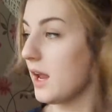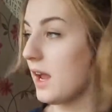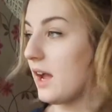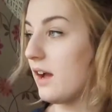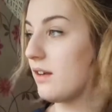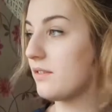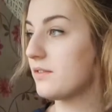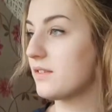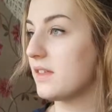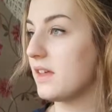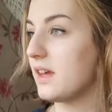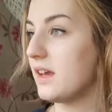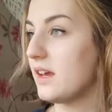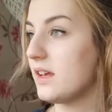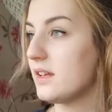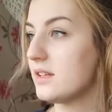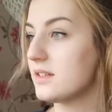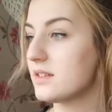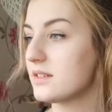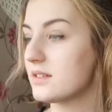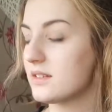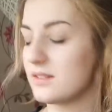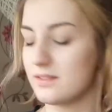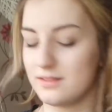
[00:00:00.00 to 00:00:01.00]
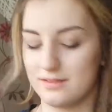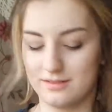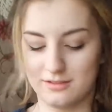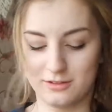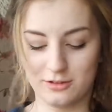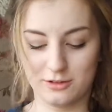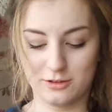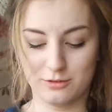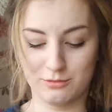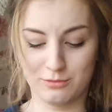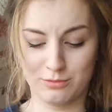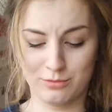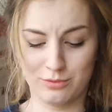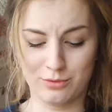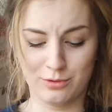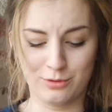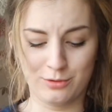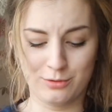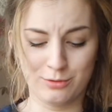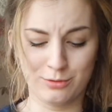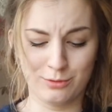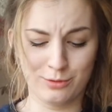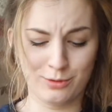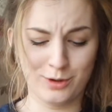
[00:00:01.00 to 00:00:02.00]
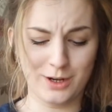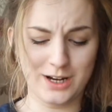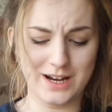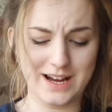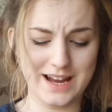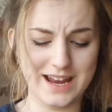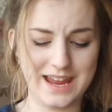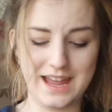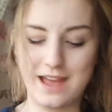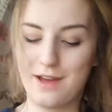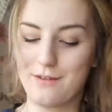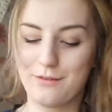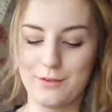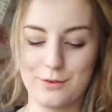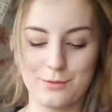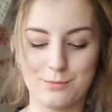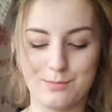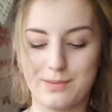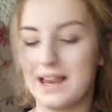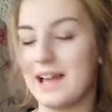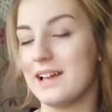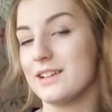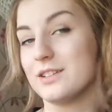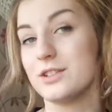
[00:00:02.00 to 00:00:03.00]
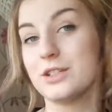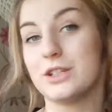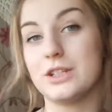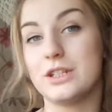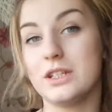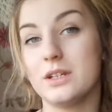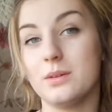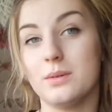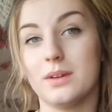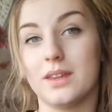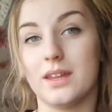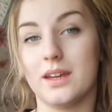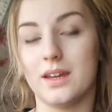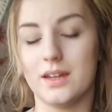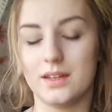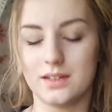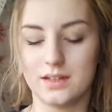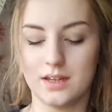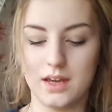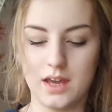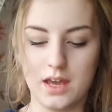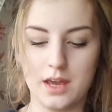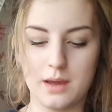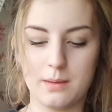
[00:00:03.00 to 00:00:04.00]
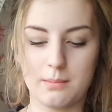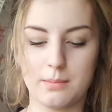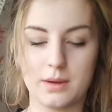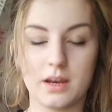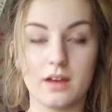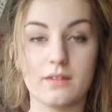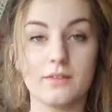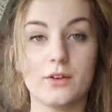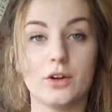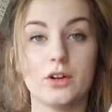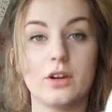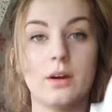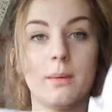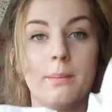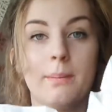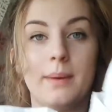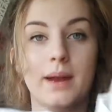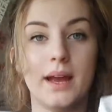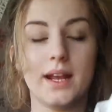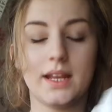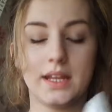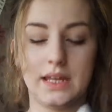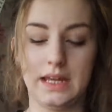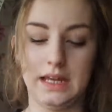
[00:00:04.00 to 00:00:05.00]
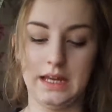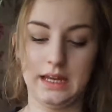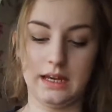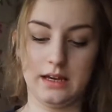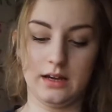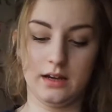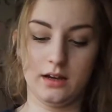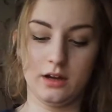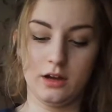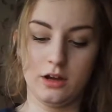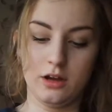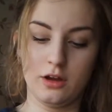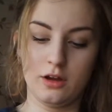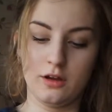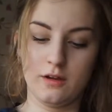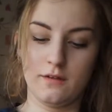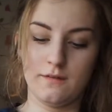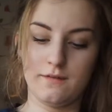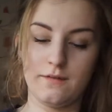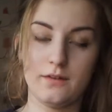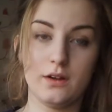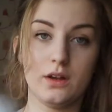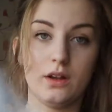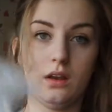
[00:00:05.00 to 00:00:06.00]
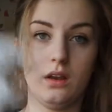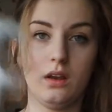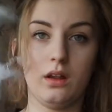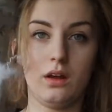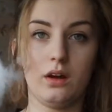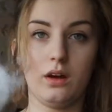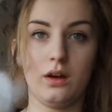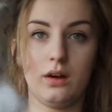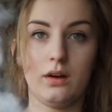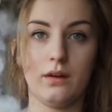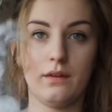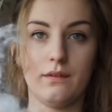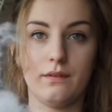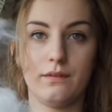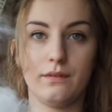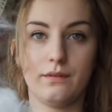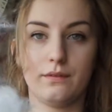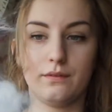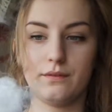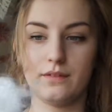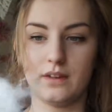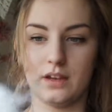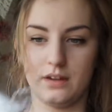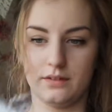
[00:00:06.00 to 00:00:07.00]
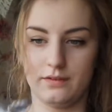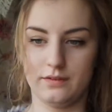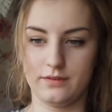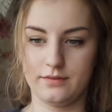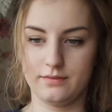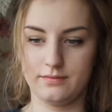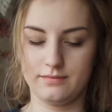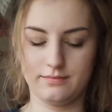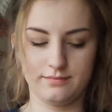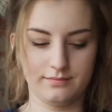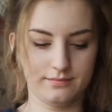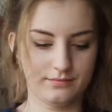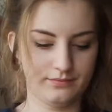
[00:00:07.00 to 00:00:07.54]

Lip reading: I have this or what I ever planned to do with it, but I've got a bag here full of fluff.